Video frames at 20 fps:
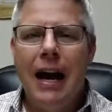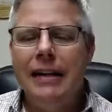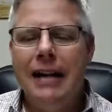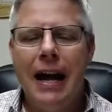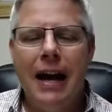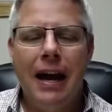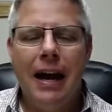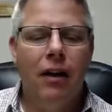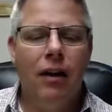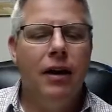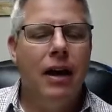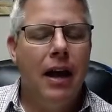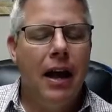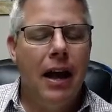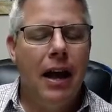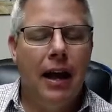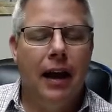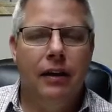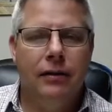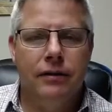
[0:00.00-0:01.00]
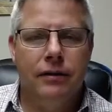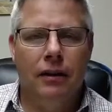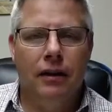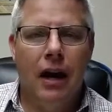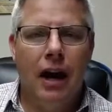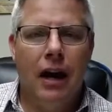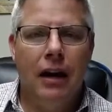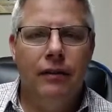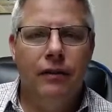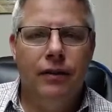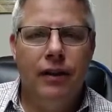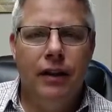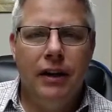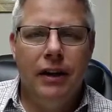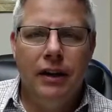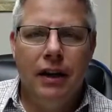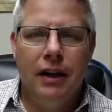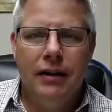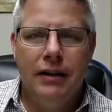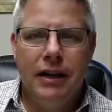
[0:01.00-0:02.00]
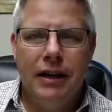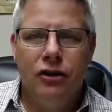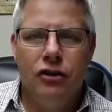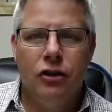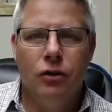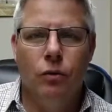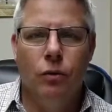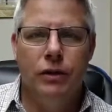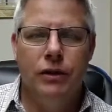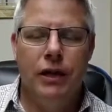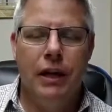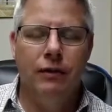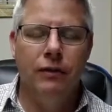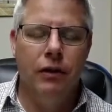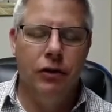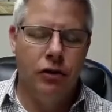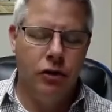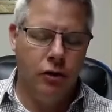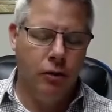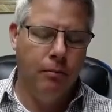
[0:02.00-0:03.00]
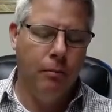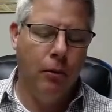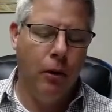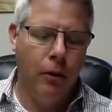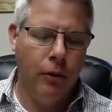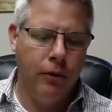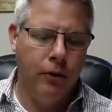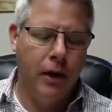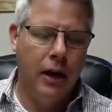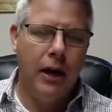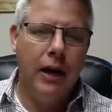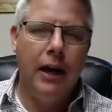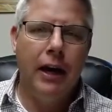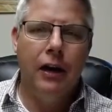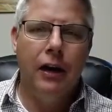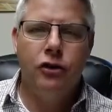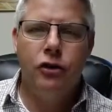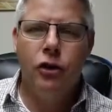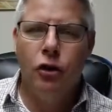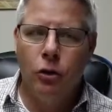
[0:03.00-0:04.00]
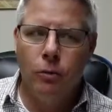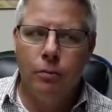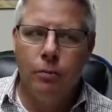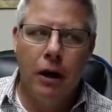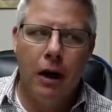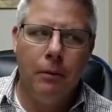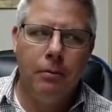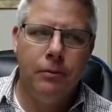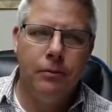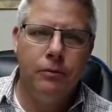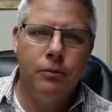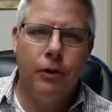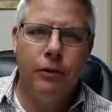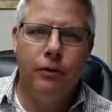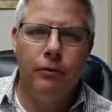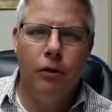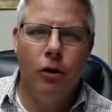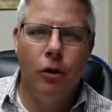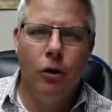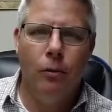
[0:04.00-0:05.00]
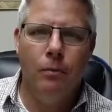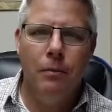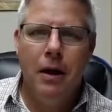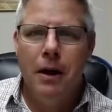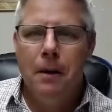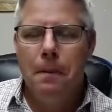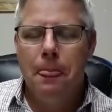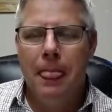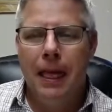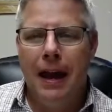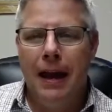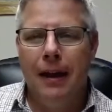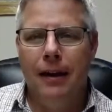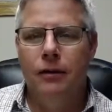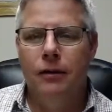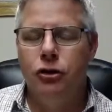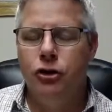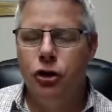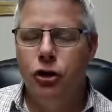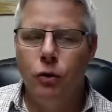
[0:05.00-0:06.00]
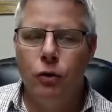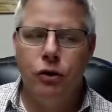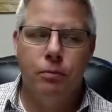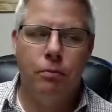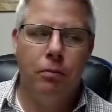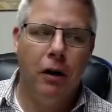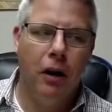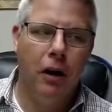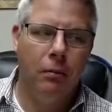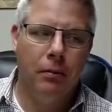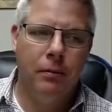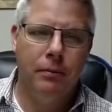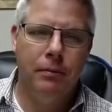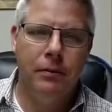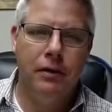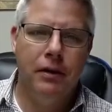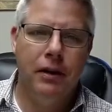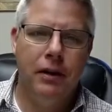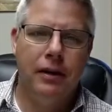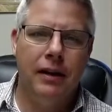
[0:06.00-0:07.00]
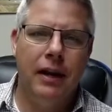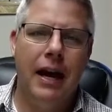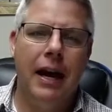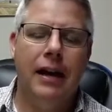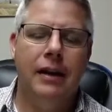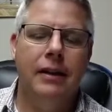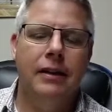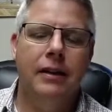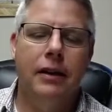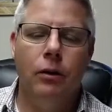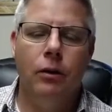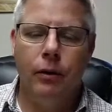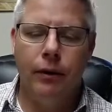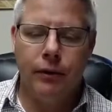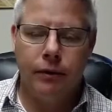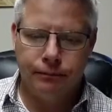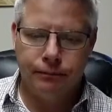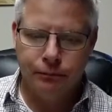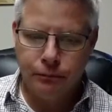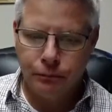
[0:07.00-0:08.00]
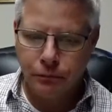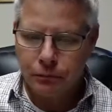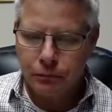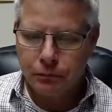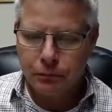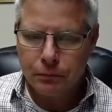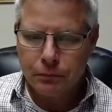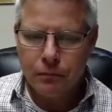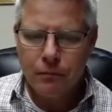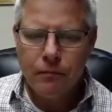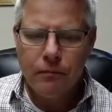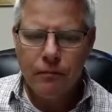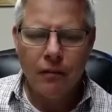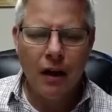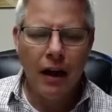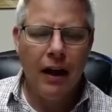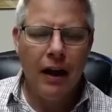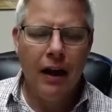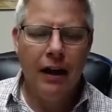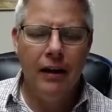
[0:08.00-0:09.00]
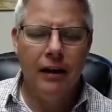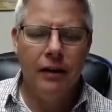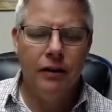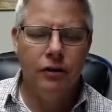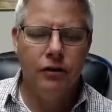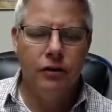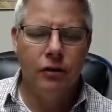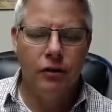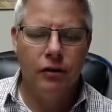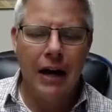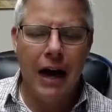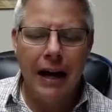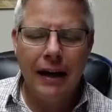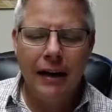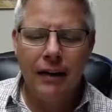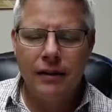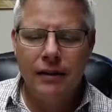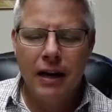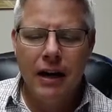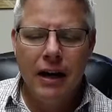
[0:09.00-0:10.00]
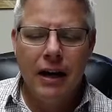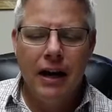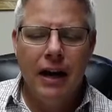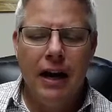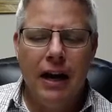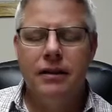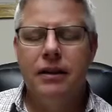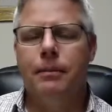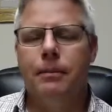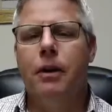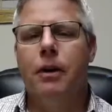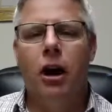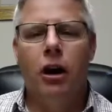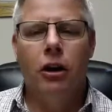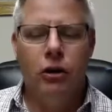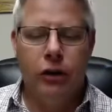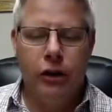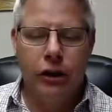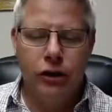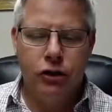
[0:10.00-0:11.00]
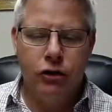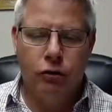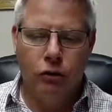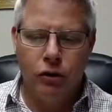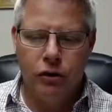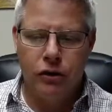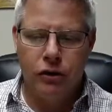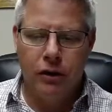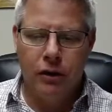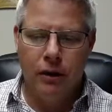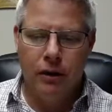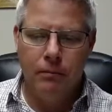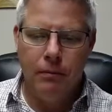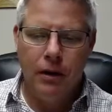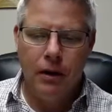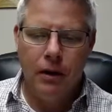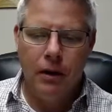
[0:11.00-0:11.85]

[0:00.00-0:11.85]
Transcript: down as a lot of the attention was given to both internal problems with Rome and Jewish problems that they had to deal with. And so Titus ends up conquering Jerusalem,